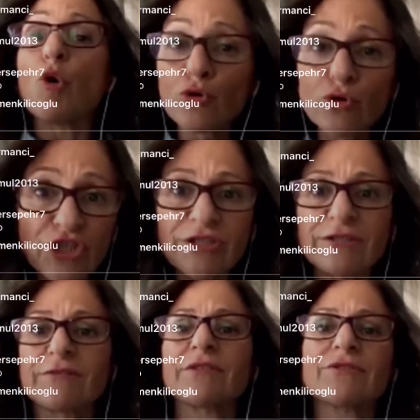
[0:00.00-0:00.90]

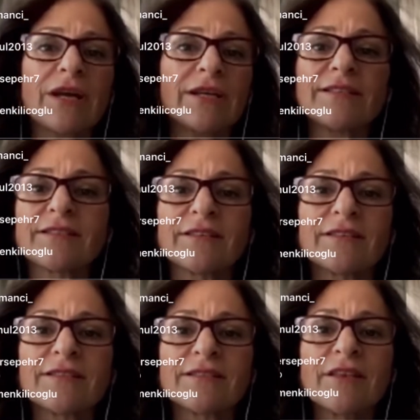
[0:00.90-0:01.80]
pollution
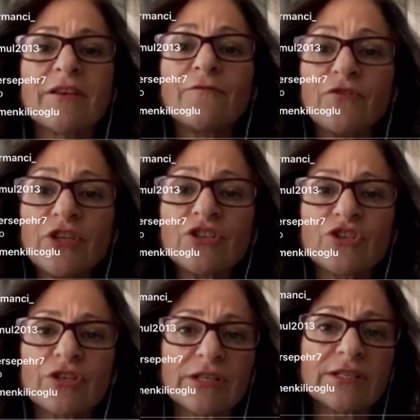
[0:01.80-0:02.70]
crisis
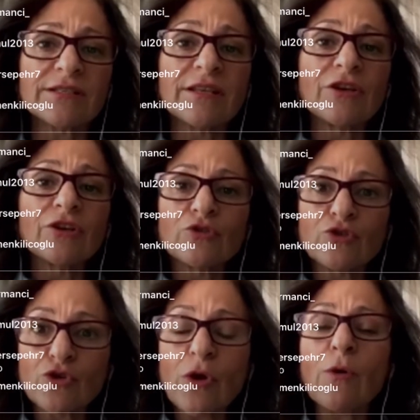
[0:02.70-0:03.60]
features
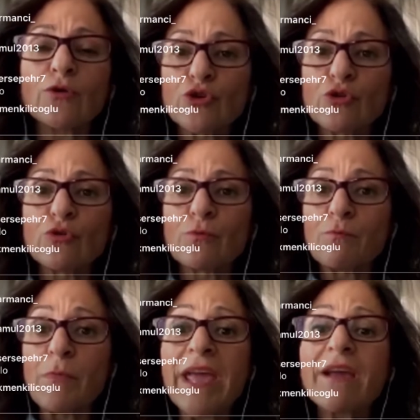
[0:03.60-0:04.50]
to
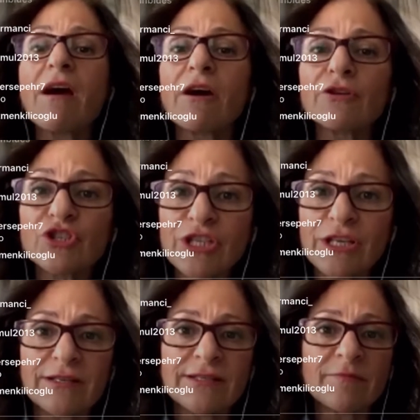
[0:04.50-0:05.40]
make our
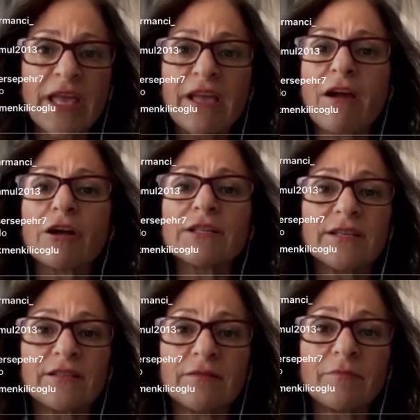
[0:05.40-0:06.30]
jeans, make our
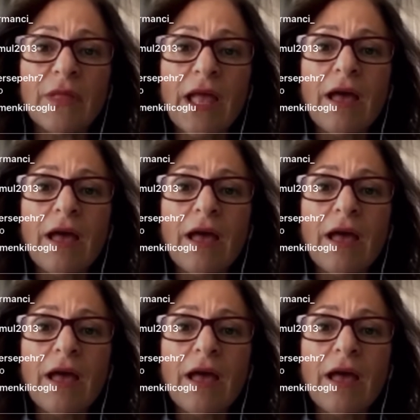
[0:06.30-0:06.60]
denim